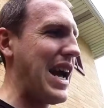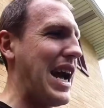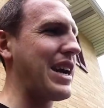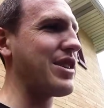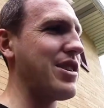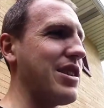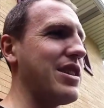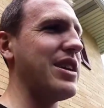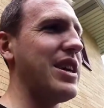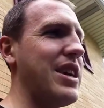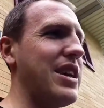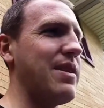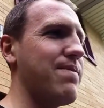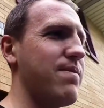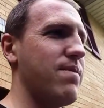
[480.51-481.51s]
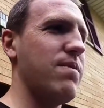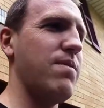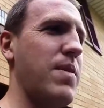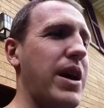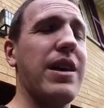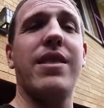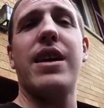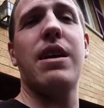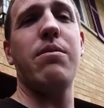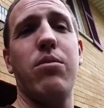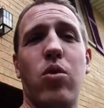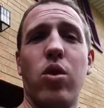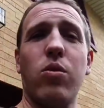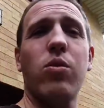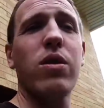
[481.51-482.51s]
actually make that
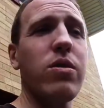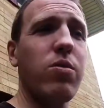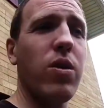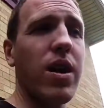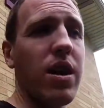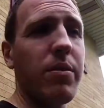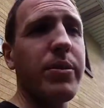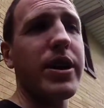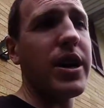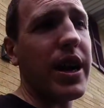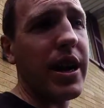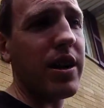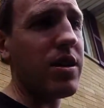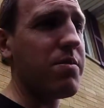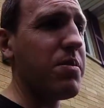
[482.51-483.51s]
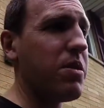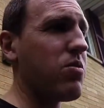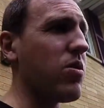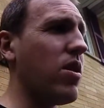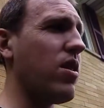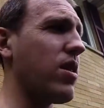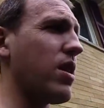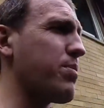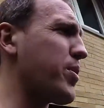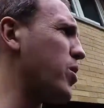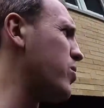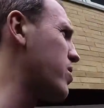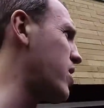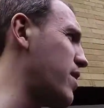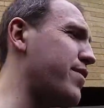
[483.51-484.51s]
more worthwhile, but I could be wrong. I'm
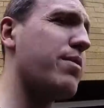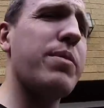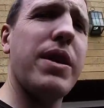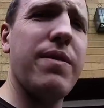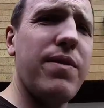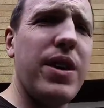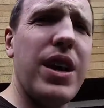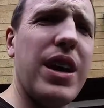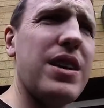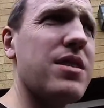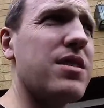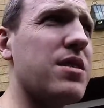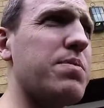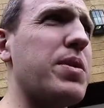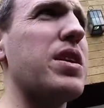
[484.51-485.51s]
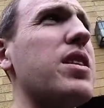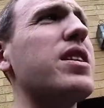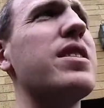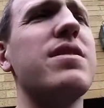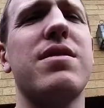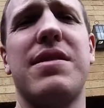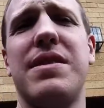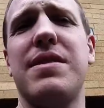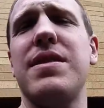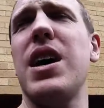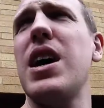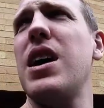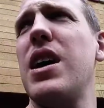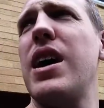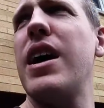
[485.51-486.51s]
going off of my V8 experience and
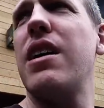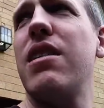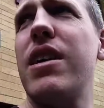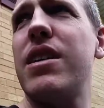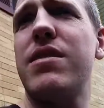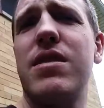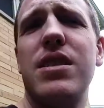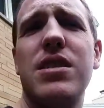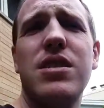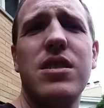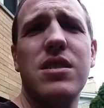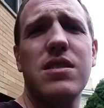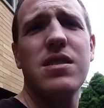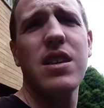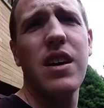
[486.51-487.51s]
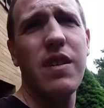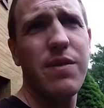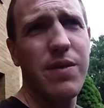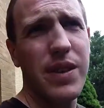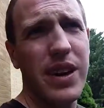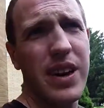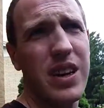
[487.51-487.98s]
LS engine stuff.